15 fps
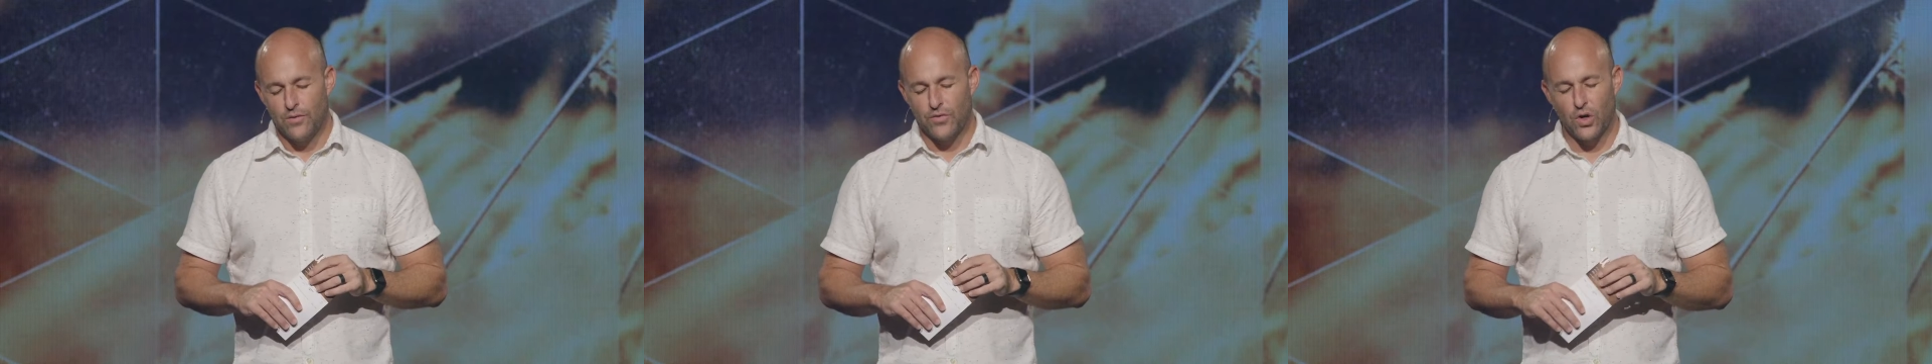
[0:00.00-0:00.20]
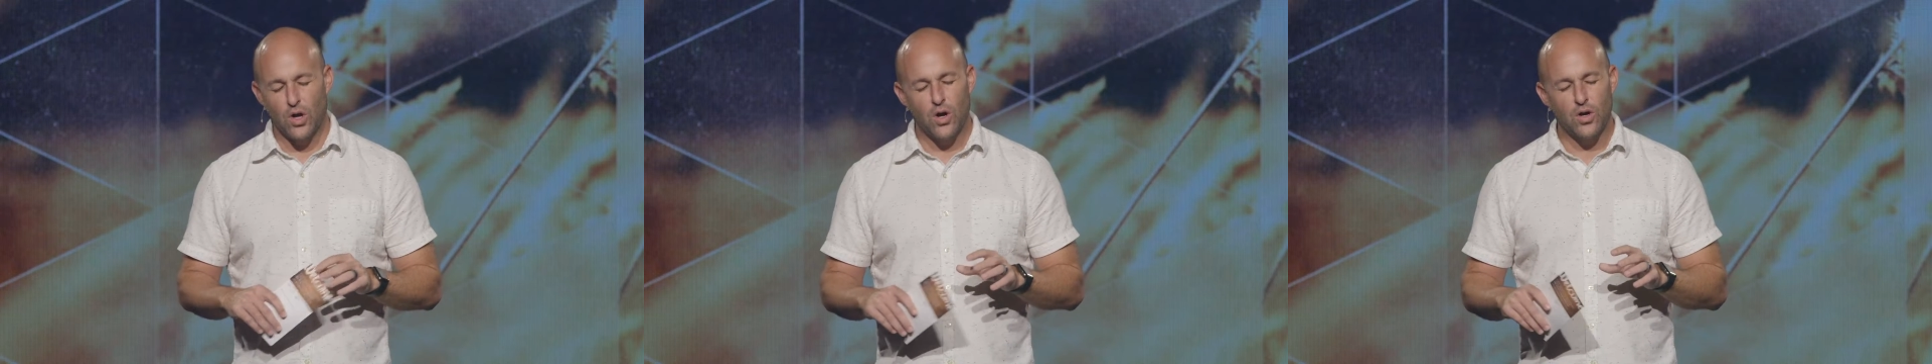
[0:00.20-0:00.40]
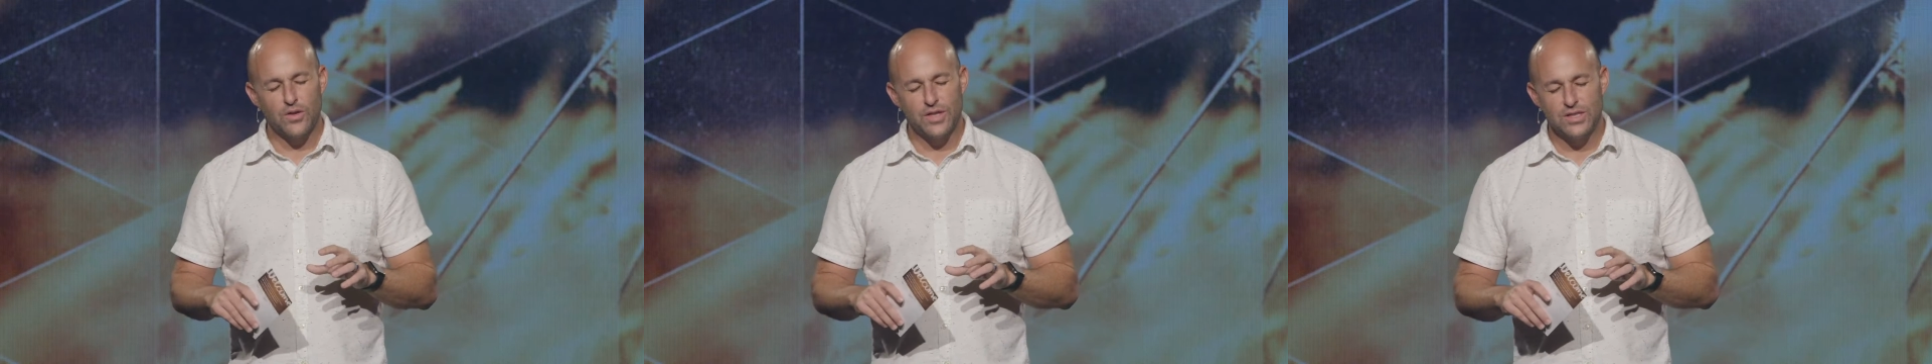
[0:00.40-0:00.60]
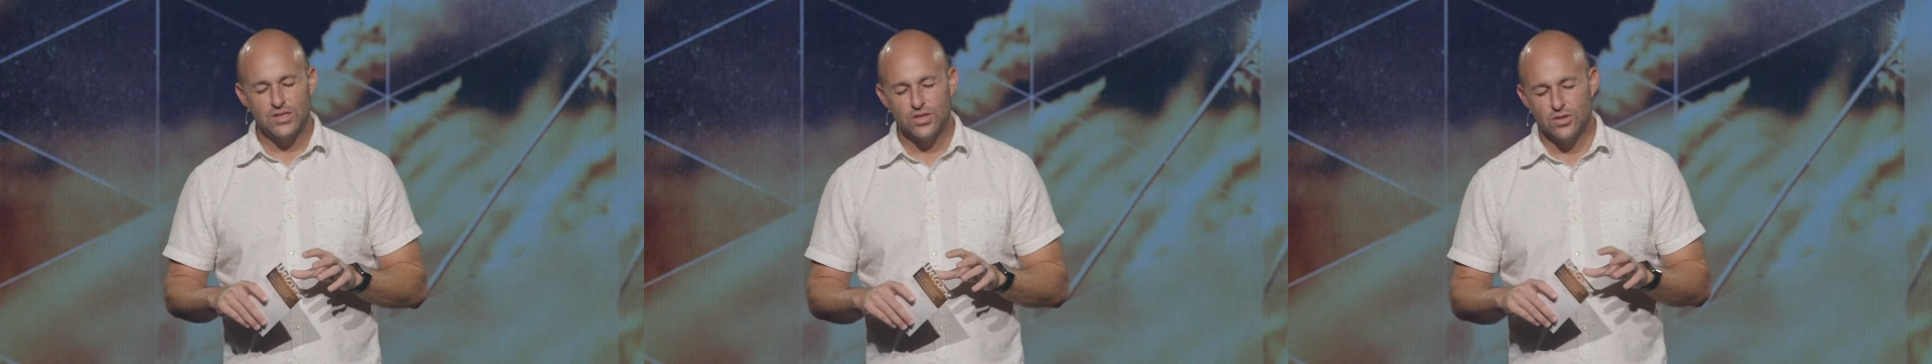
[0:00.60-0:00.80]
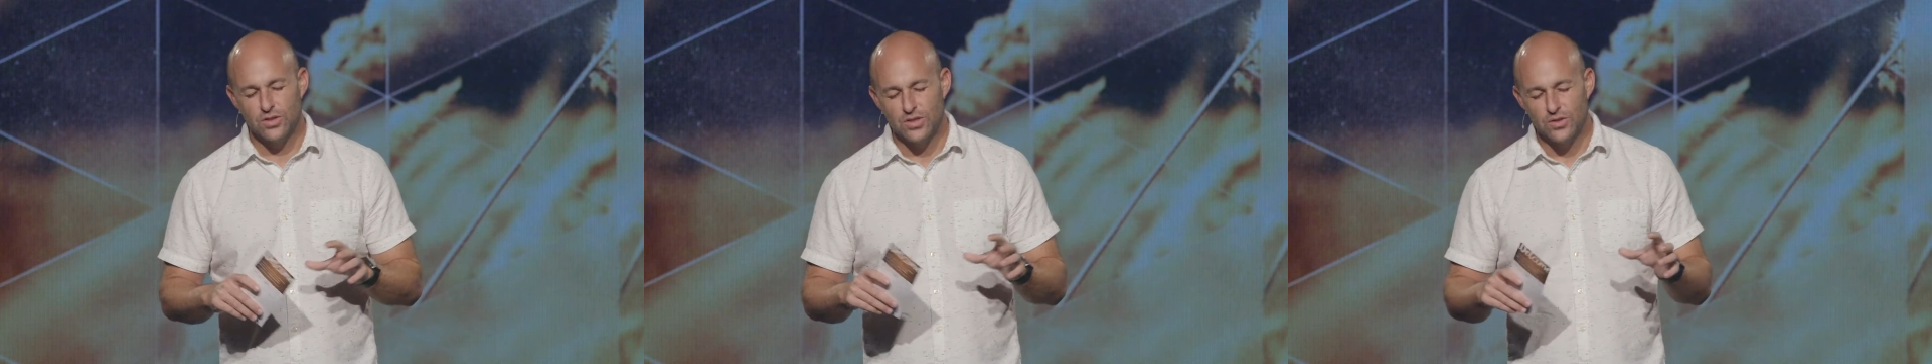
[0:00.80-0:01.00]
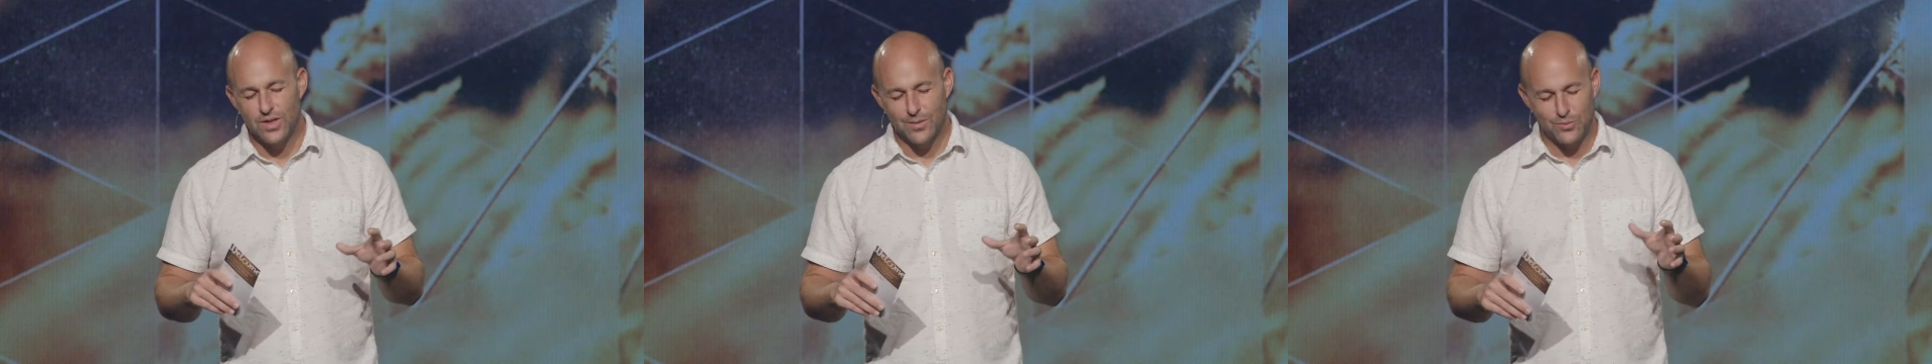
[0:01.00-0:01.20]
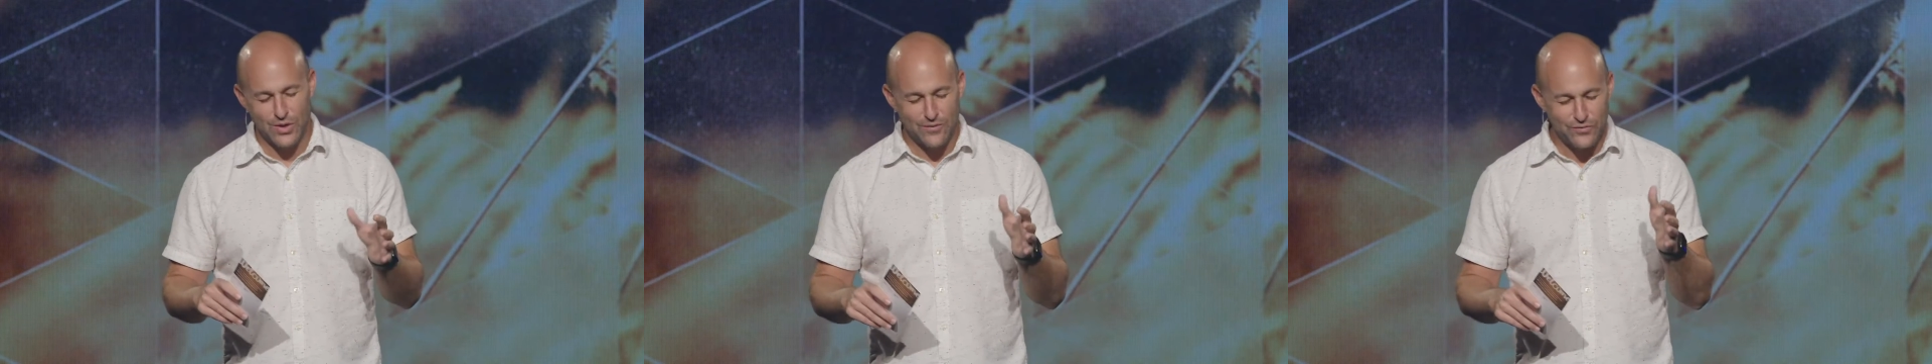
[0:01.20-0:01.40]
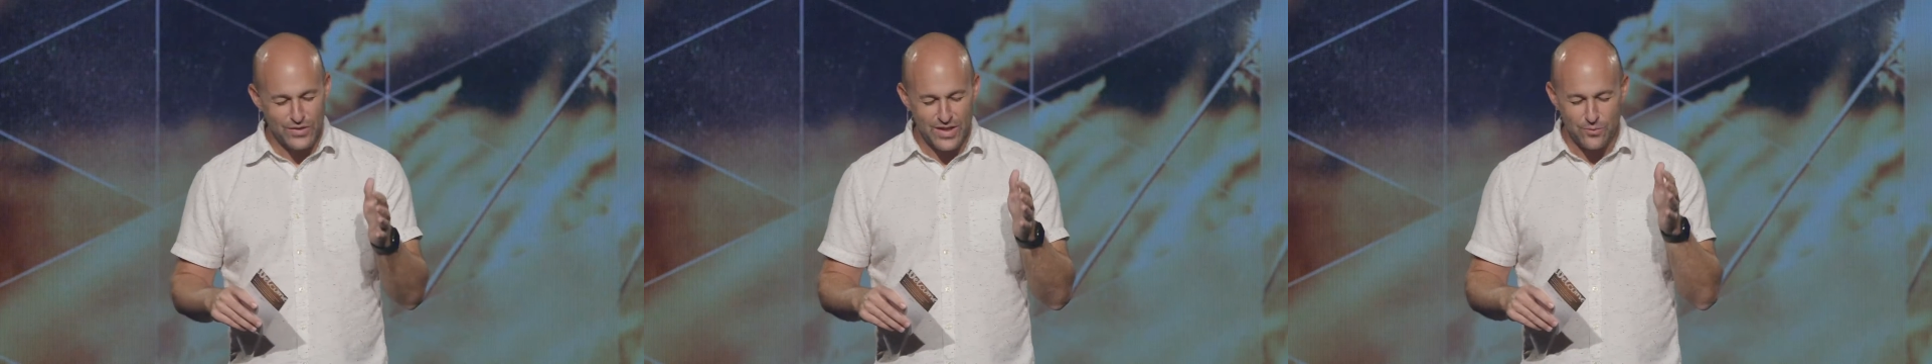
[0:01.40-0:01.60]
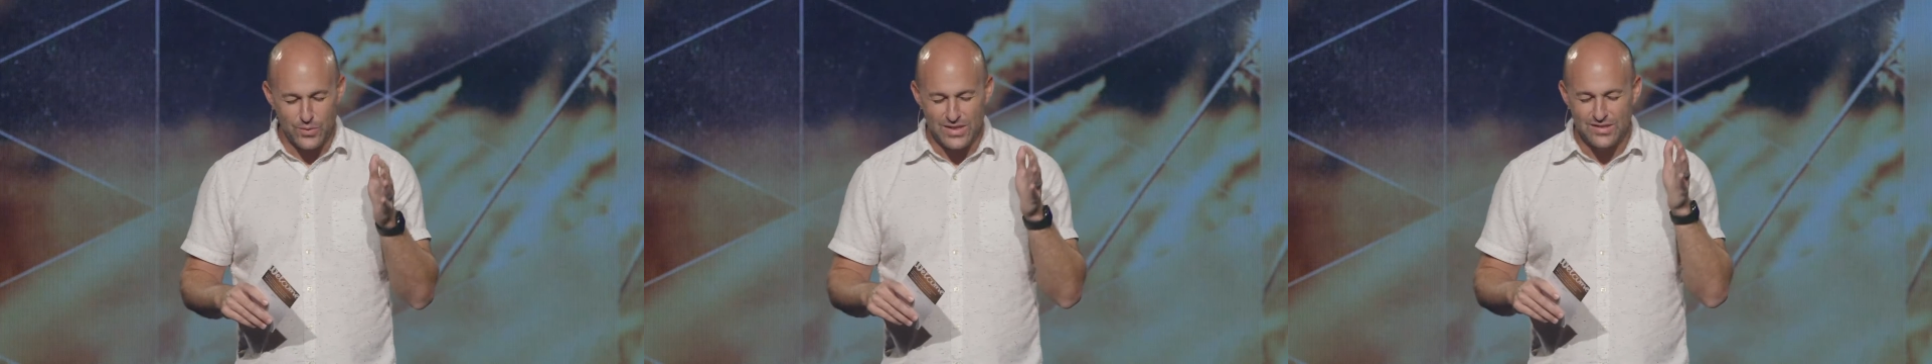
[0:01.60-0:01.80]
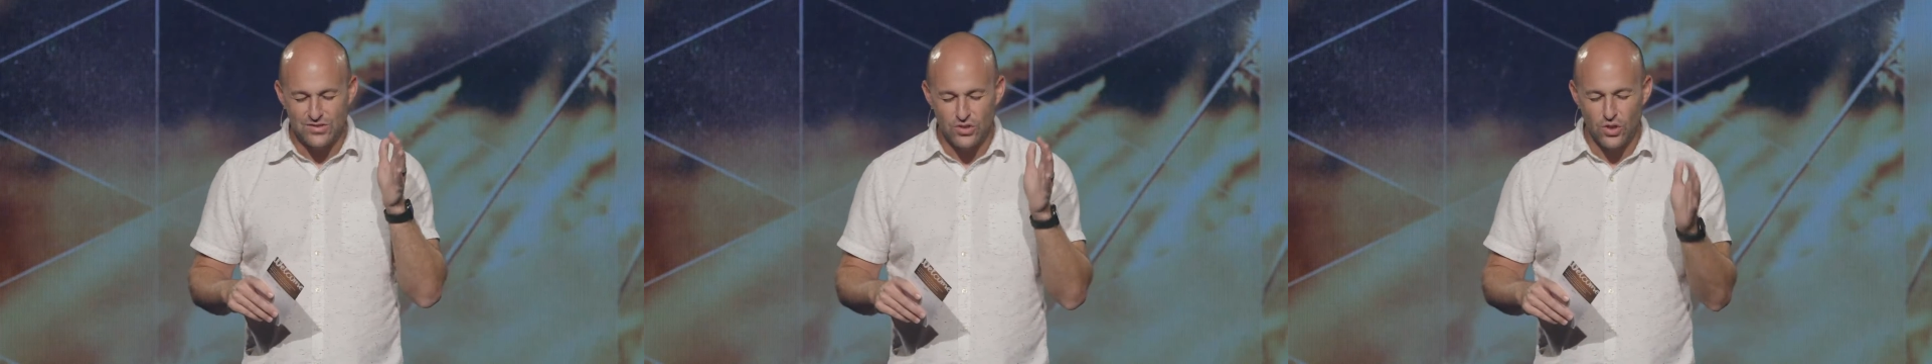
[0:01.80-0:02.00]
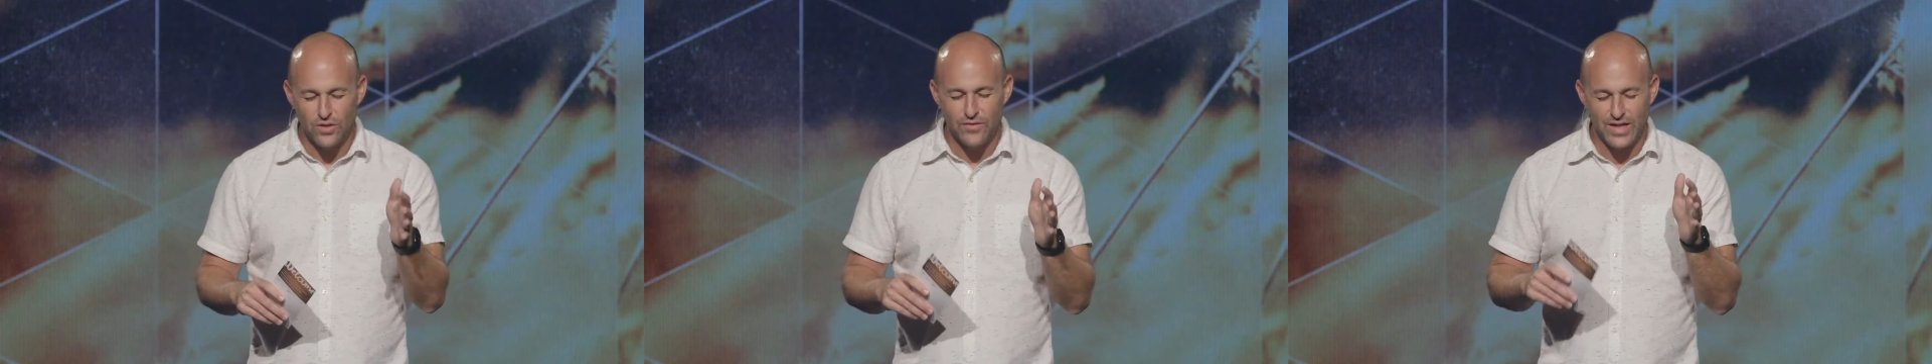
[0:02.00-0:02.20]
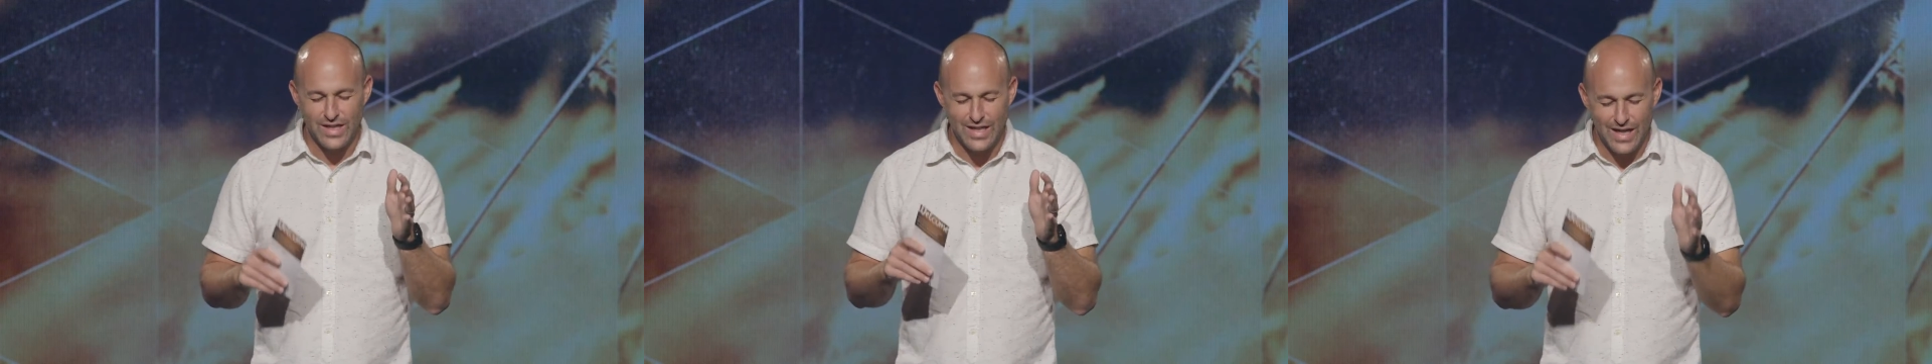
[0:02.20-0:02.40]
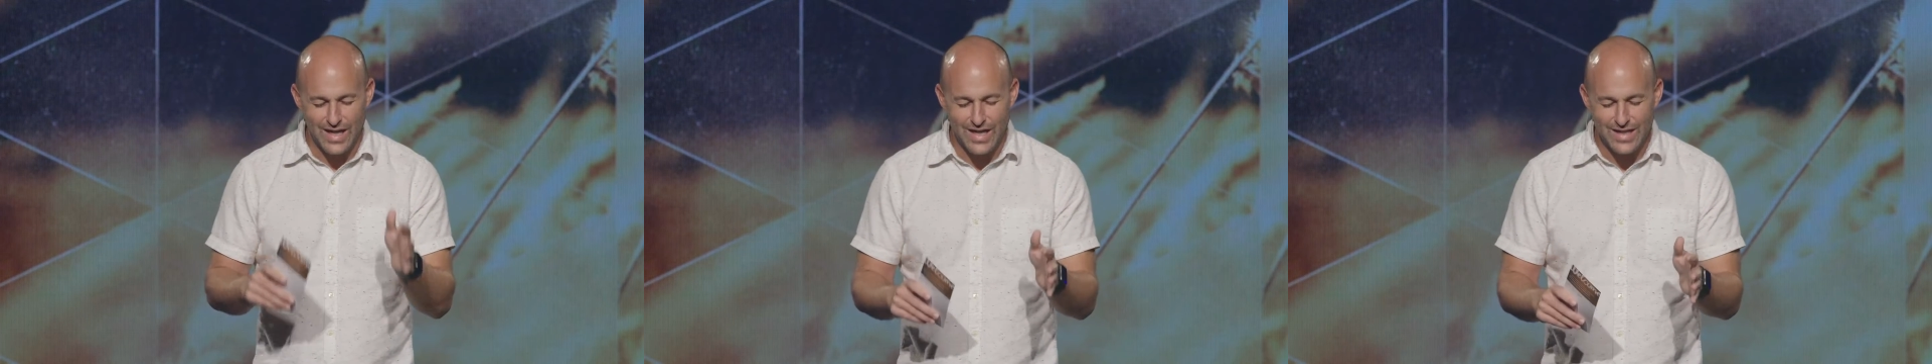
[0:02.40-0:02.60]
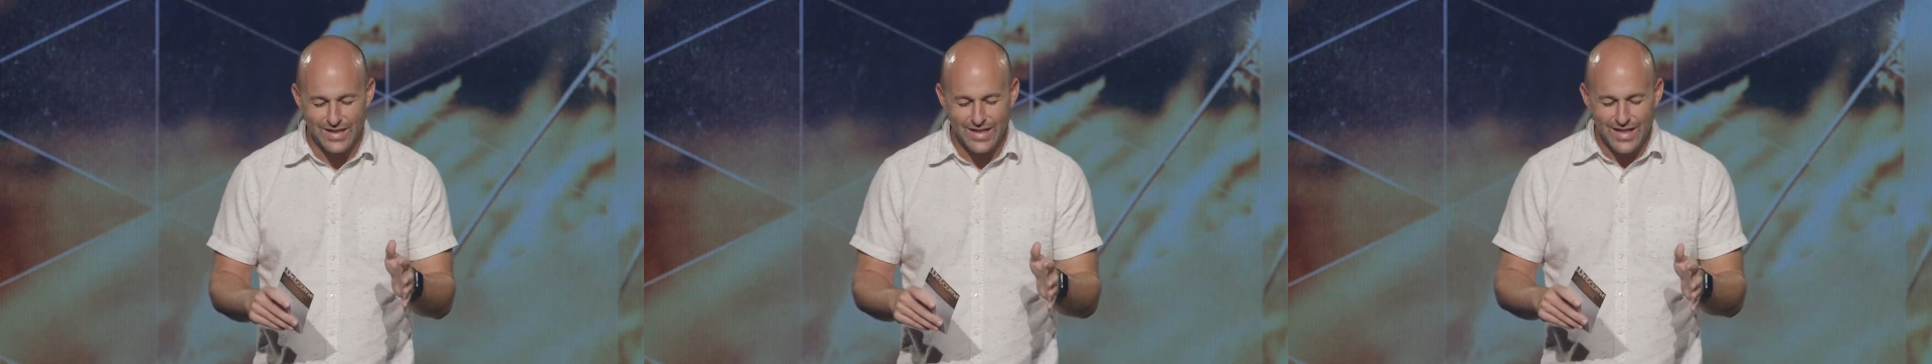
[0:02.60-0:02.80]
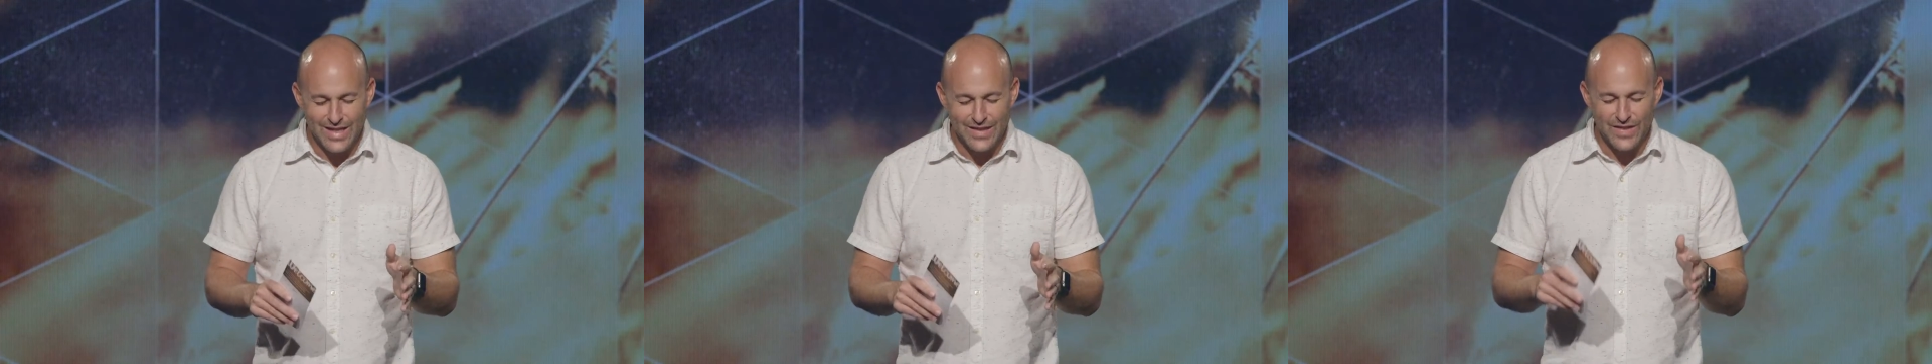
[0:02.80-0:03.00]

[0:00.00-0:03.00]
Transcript: for all that you're doing. I'm grateful that we serve a God